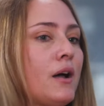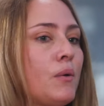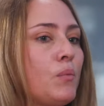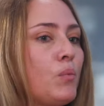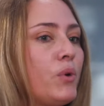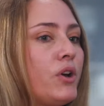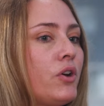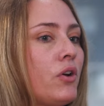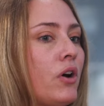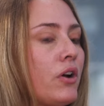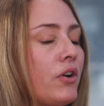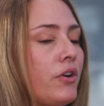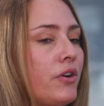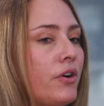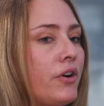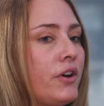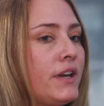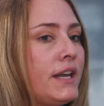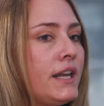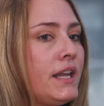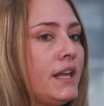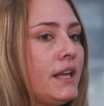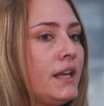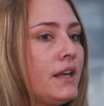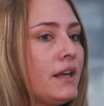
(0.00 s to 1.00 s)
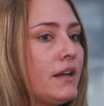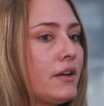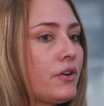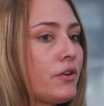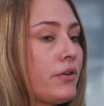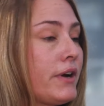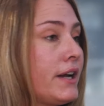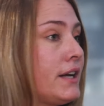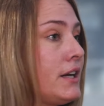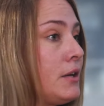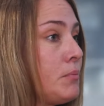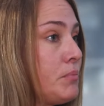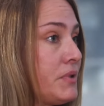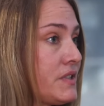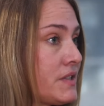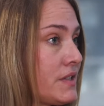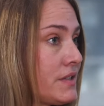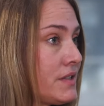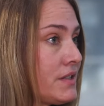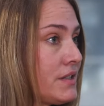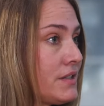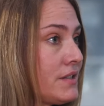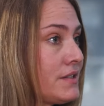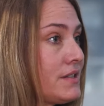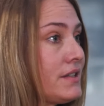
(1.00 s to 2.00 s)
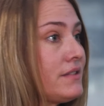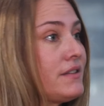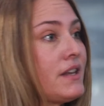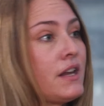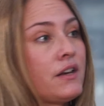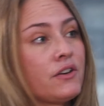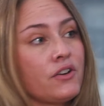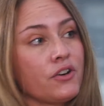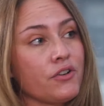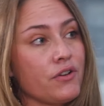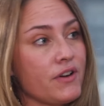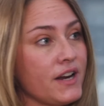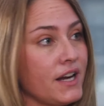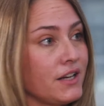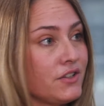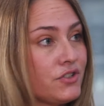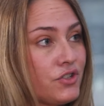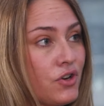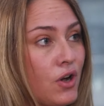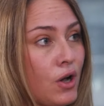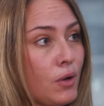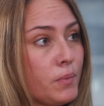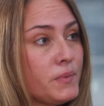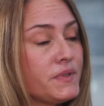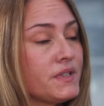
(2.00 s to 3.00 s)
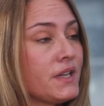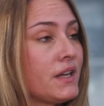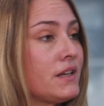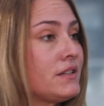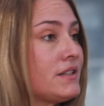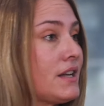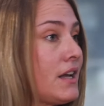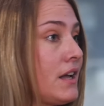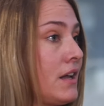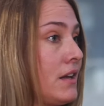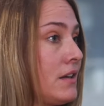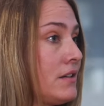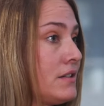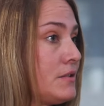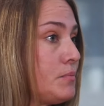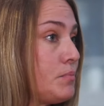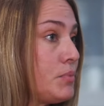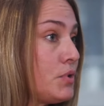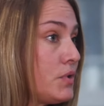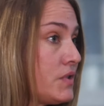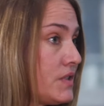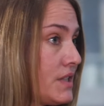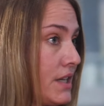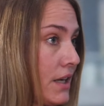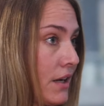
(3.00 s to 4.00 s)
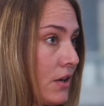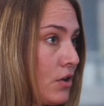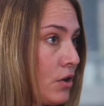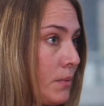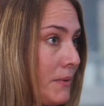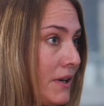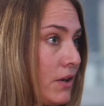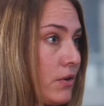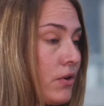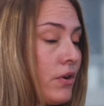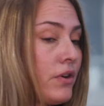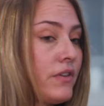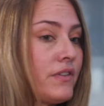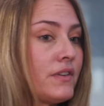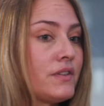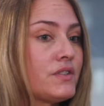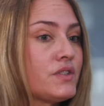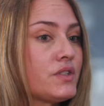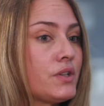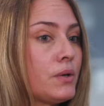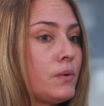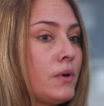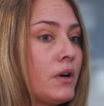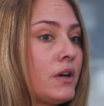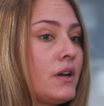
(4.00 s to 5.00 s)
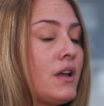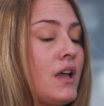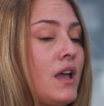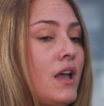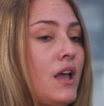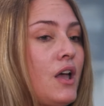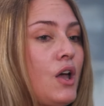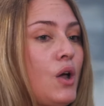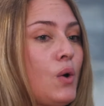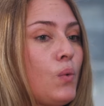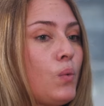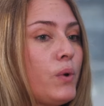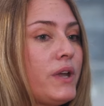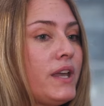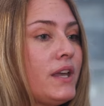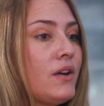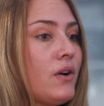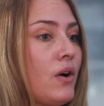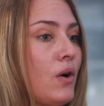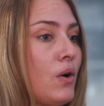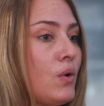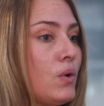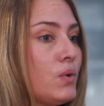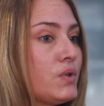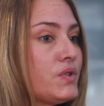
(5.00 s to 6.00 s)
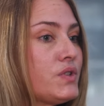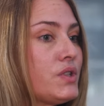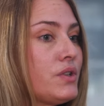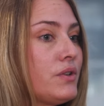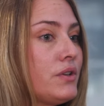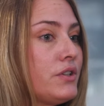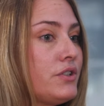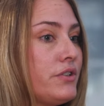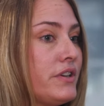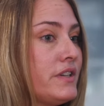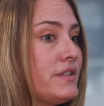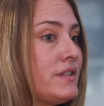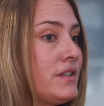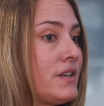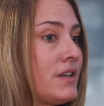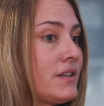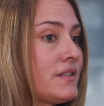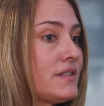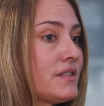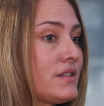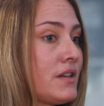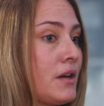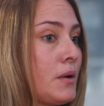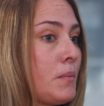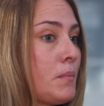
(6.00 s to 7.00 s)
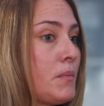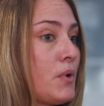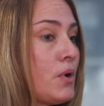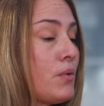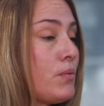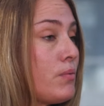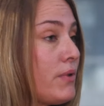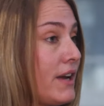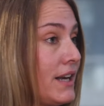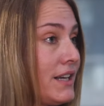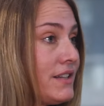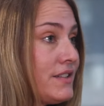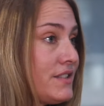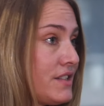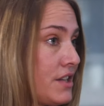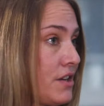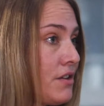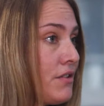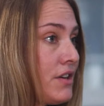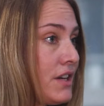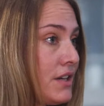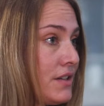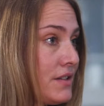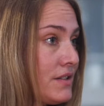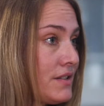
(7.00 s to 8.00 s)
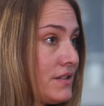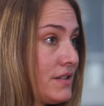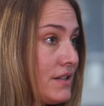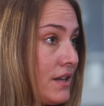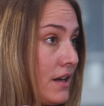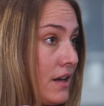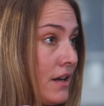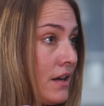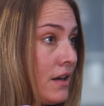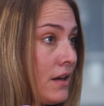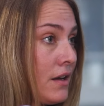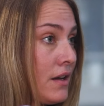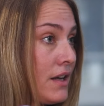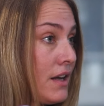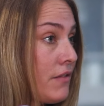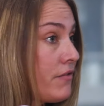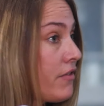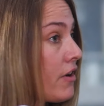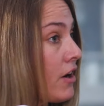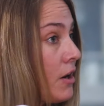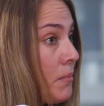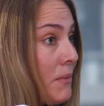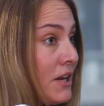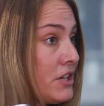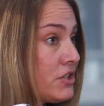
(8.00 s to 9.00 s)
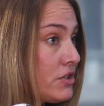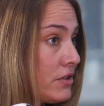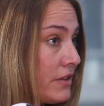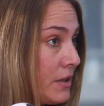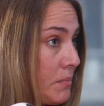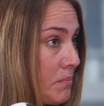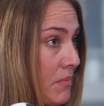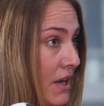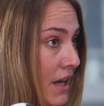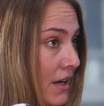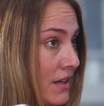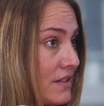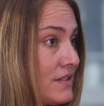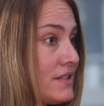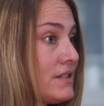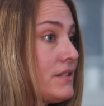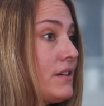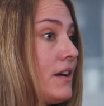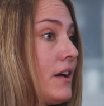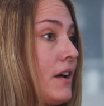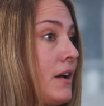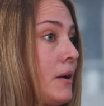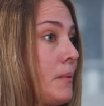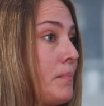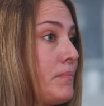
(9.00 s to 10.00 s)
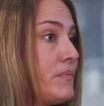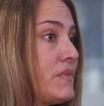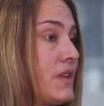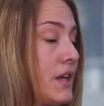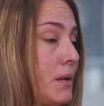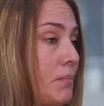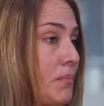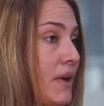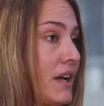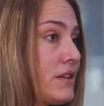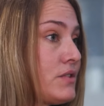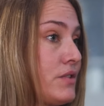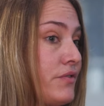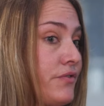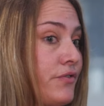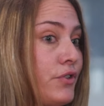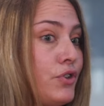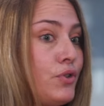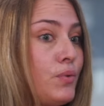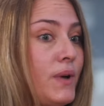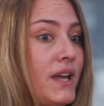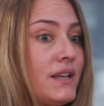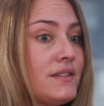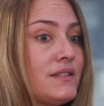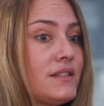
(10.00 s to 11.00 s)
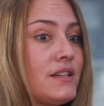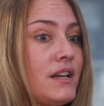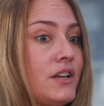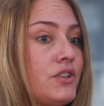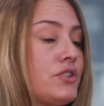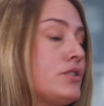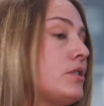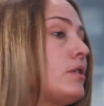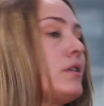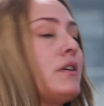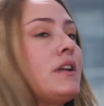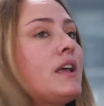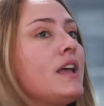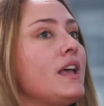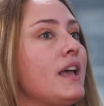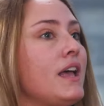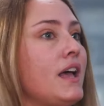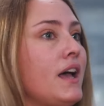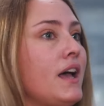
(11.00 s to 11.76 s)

we're not only creating businesses that then create jobs and boost economic growth and so on, we are also addressing some really serious environmental impacts. The impacts of food waste touch on